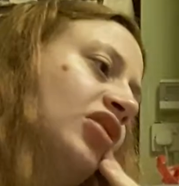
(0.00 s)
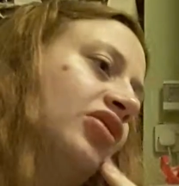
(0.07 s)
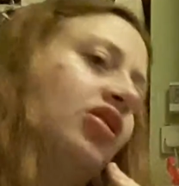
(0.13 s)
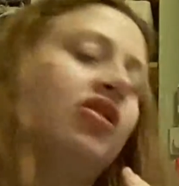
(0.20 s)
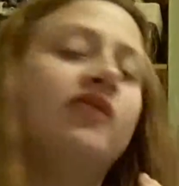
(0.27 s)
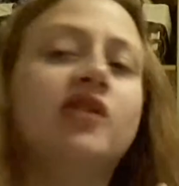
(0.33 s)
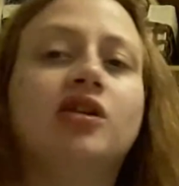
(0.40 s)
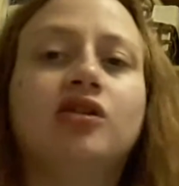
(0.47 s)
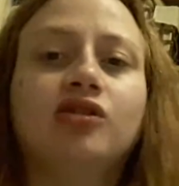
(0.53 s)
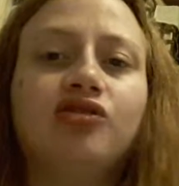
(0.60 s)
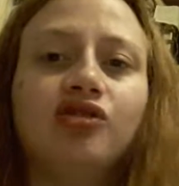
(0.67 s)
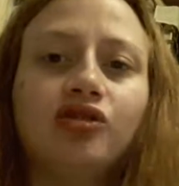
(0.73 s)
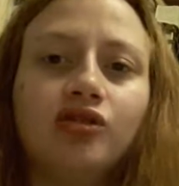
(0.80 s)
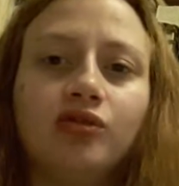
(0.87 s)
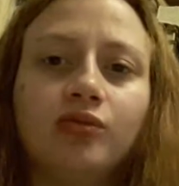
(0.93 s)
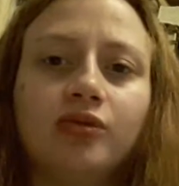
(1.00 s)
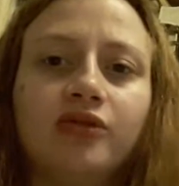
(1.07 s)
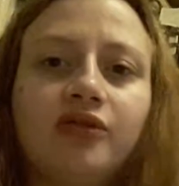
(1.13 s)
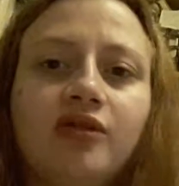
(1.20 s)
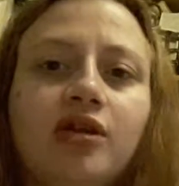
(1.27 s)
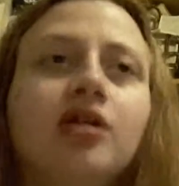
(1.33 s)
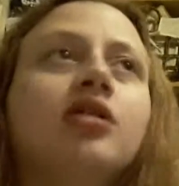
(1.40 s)
The only thing you could do
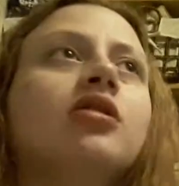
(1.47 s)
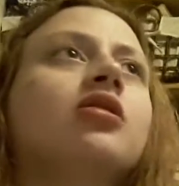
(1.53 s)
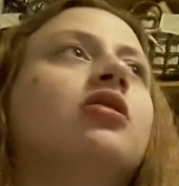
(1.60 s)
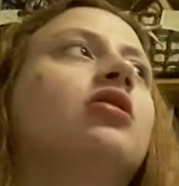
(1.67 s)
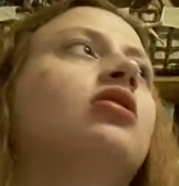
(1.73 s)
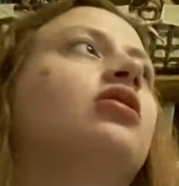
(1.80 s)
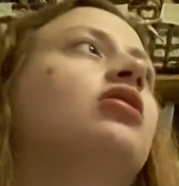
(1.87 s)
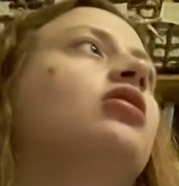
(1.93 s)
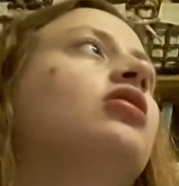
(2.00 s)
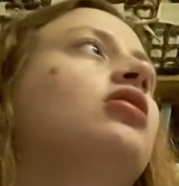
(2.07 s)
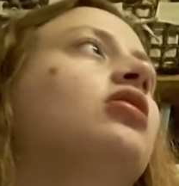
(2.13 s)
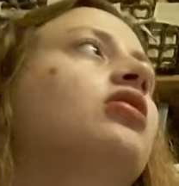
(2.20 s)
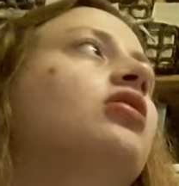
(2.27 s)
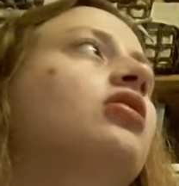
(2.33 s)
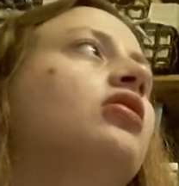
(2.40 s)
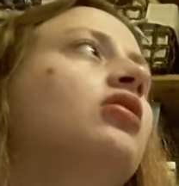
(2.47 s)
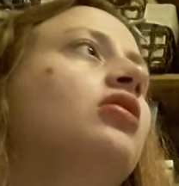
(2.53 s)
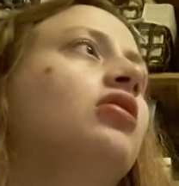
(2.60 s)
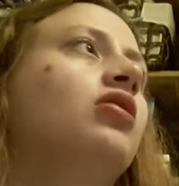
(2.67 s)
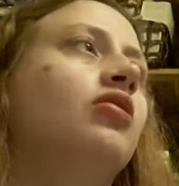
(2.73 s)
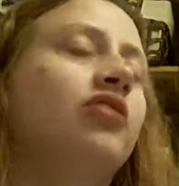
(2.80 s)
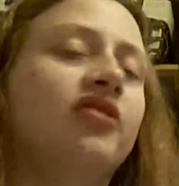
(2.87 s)
was like
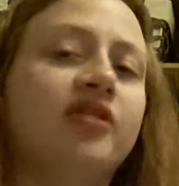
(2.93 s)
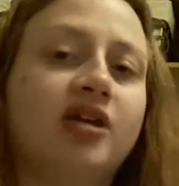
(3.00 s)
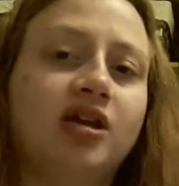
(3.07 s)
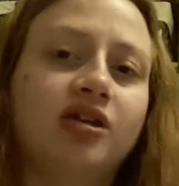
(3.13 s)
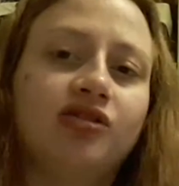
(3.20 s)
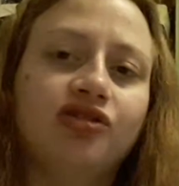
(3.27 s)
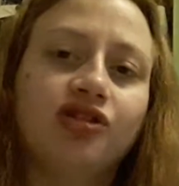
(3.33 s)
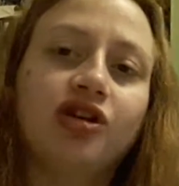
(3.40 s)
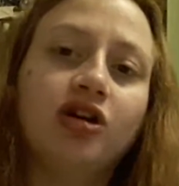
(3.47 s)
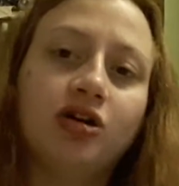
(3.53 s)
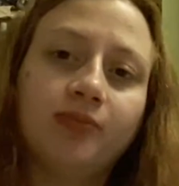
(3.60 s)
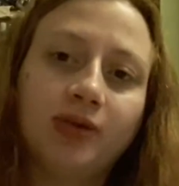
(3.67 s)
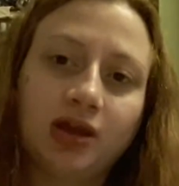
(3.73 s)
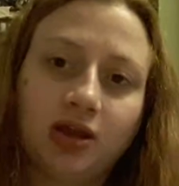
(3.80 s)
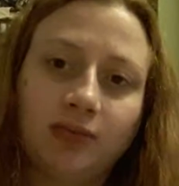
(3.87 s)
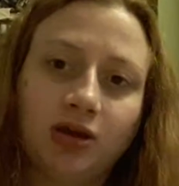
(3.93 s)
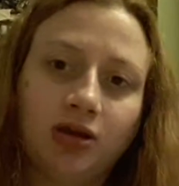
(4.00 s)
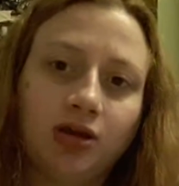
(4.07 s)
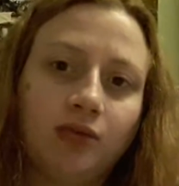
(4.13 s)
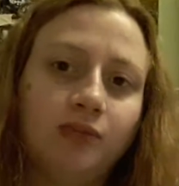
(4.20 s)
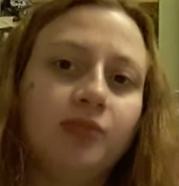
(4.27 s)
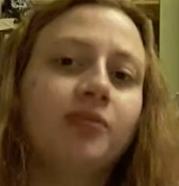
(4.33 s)
hold his hand. You can't pick him
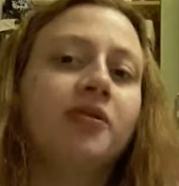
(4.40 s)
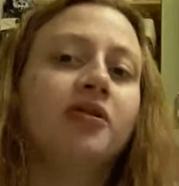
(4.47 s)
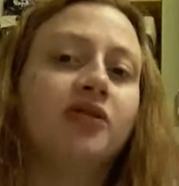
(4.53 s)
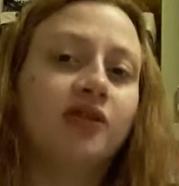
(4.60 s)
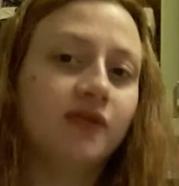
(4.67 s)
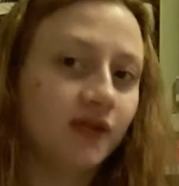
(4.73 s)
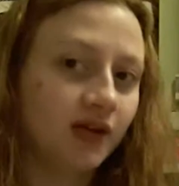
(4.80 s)
up because he's